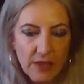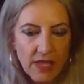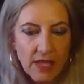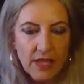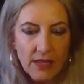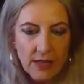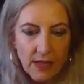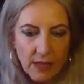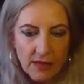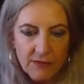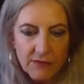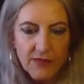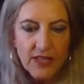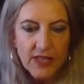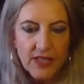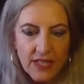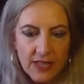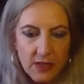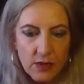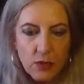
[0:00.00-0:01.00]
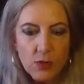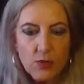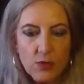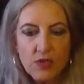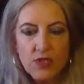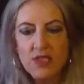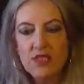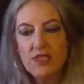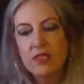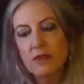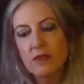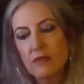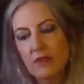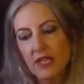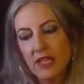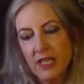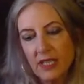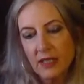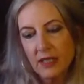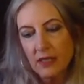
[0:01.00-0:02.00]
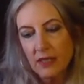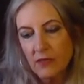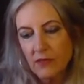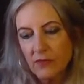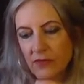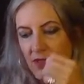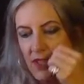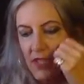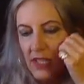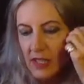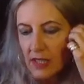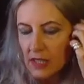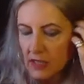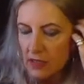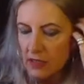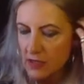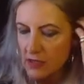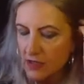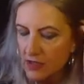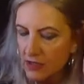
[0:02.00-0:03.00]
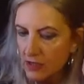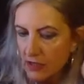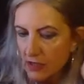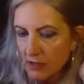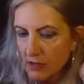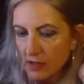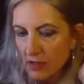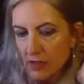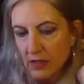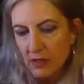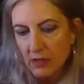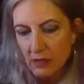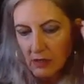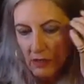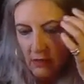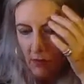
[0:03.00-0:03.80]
But I feel it causes a great inconvenience to you,